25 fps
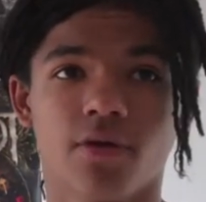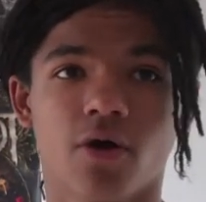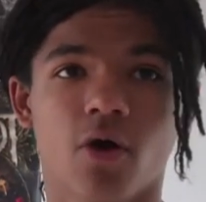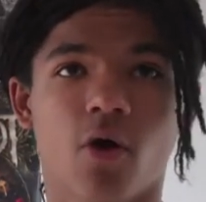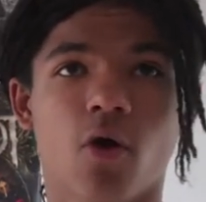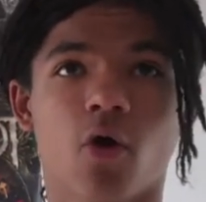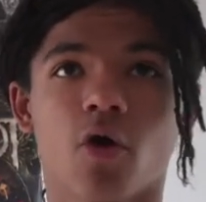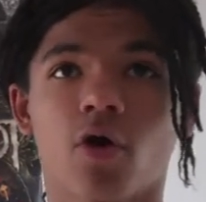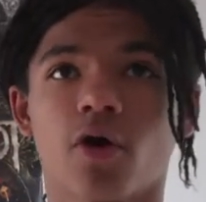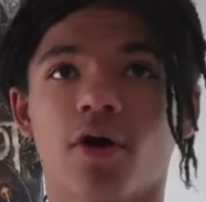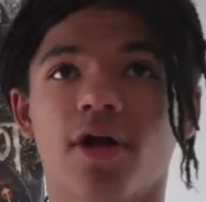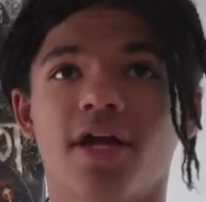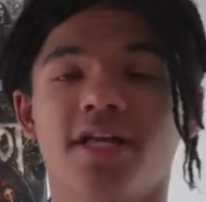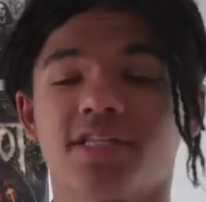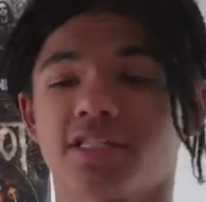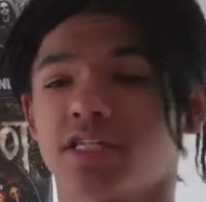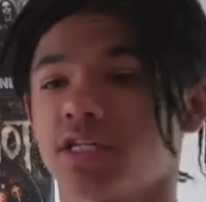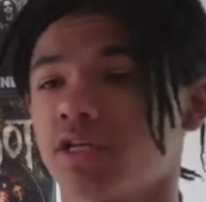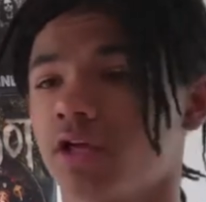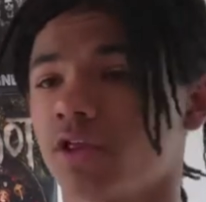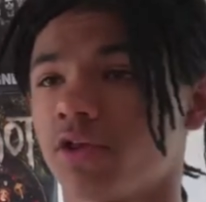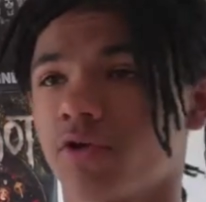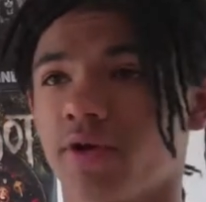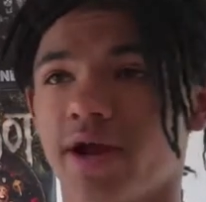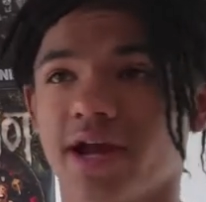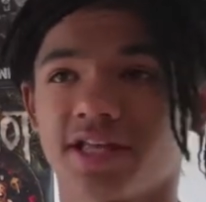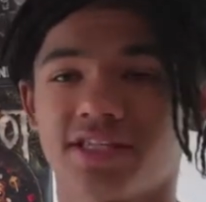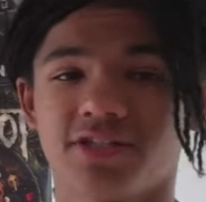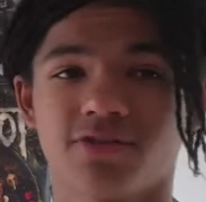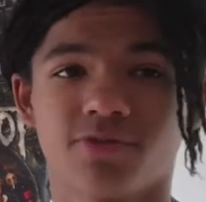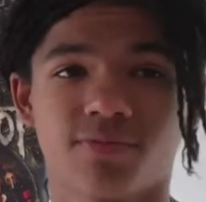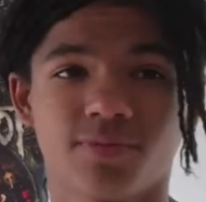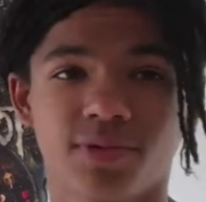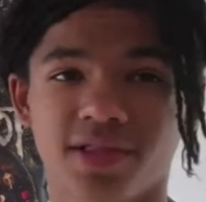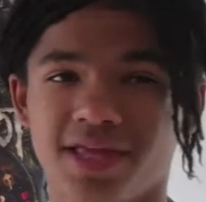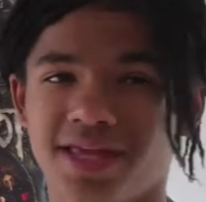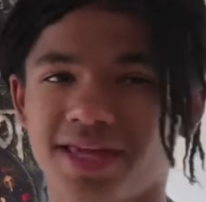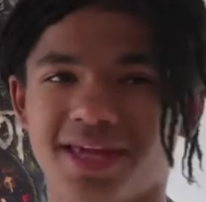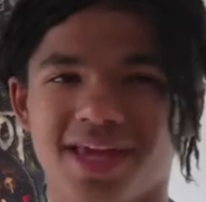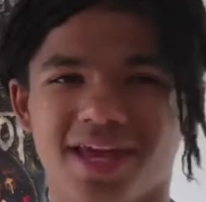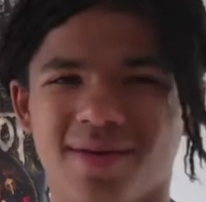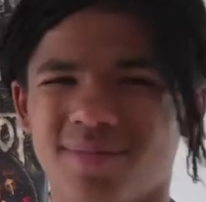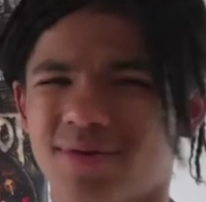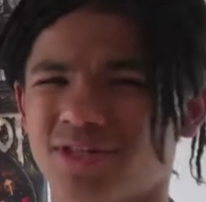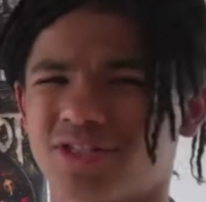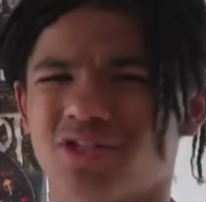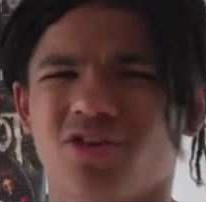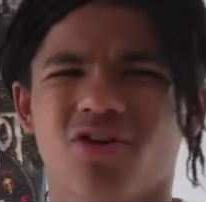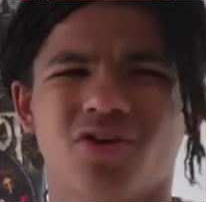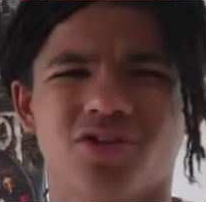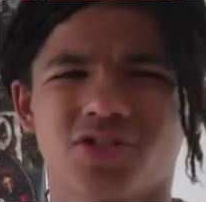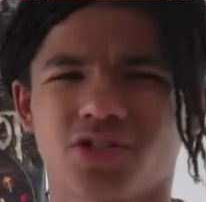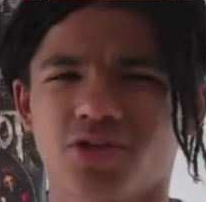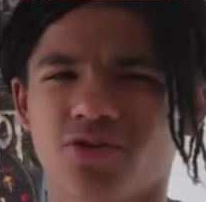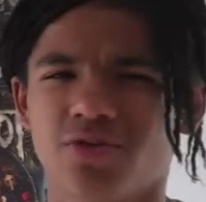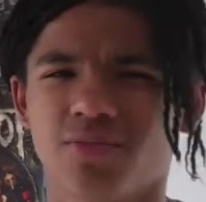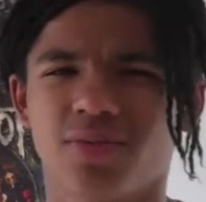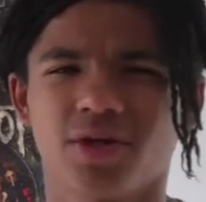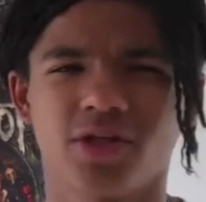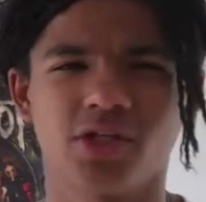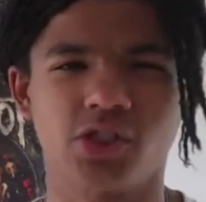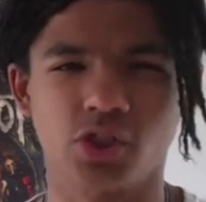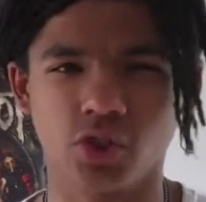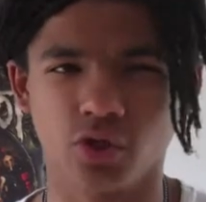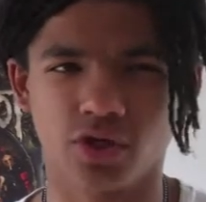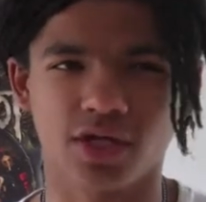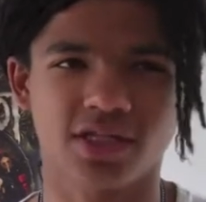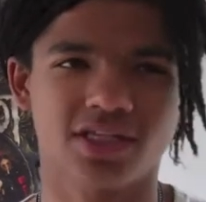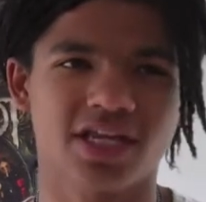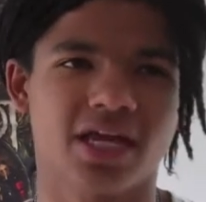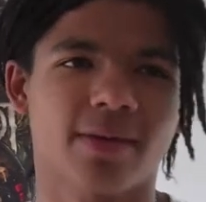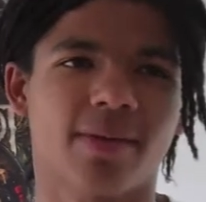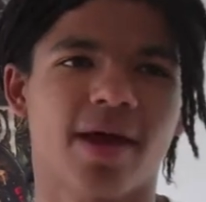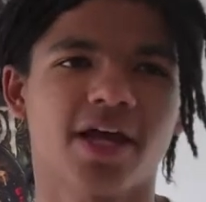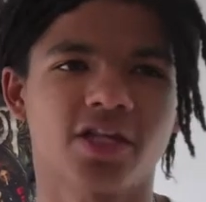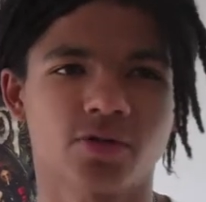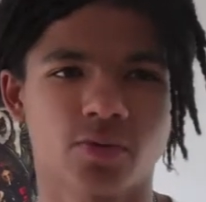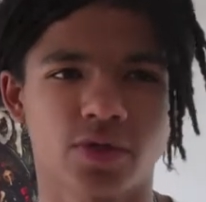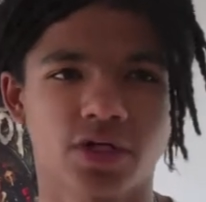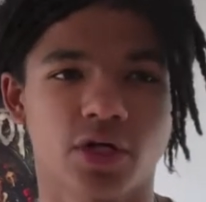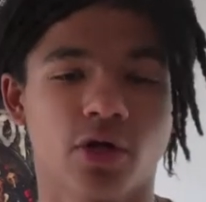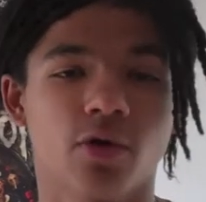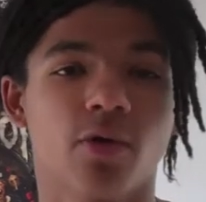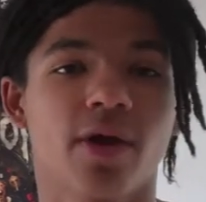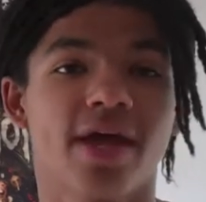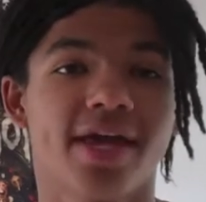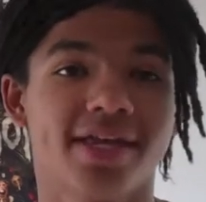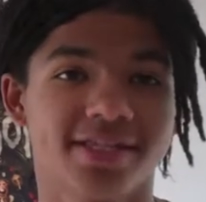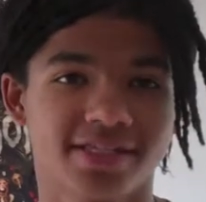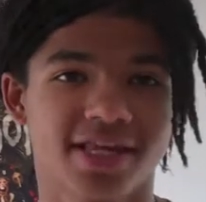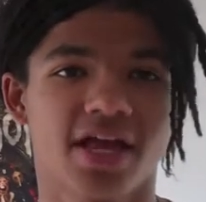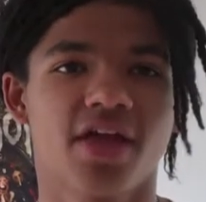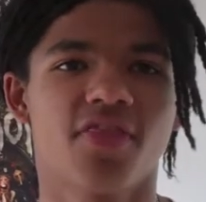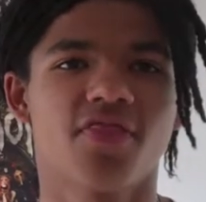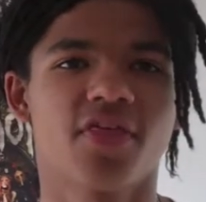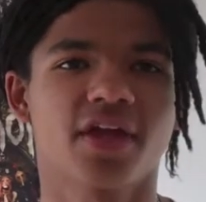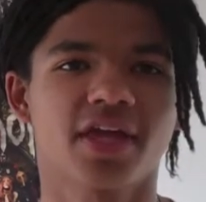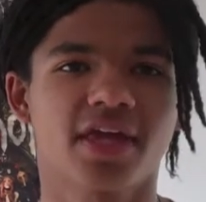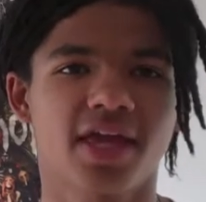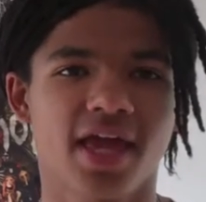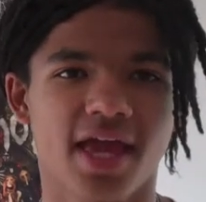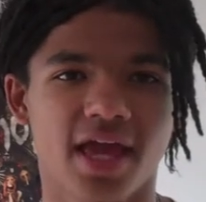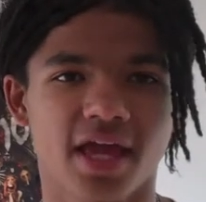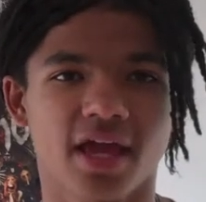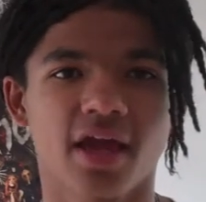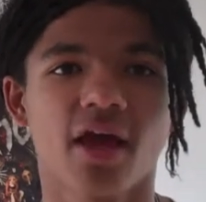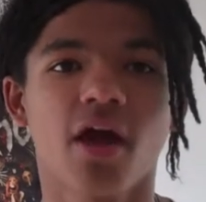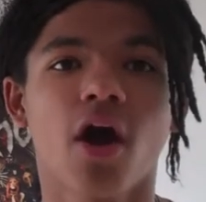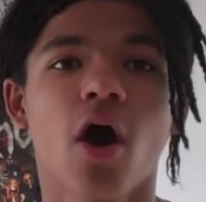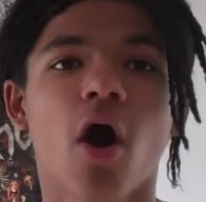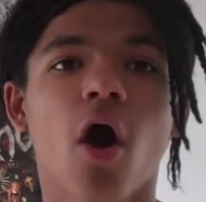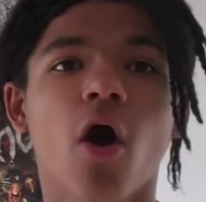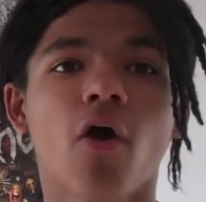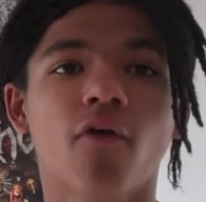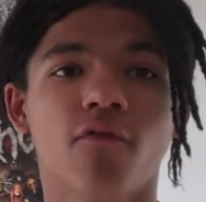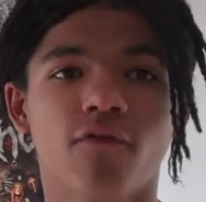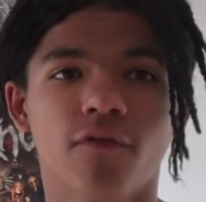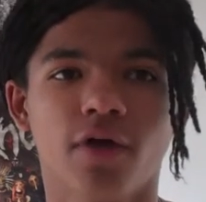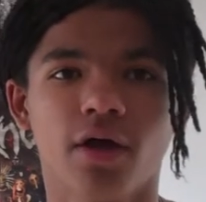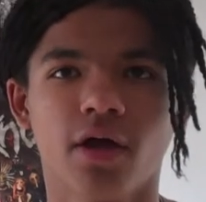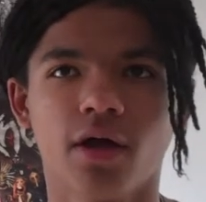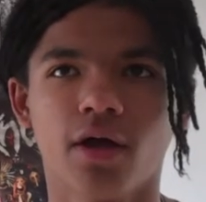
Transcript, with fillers: or it's another actor playing him it's not as good because Johnny Depp as we know is the king of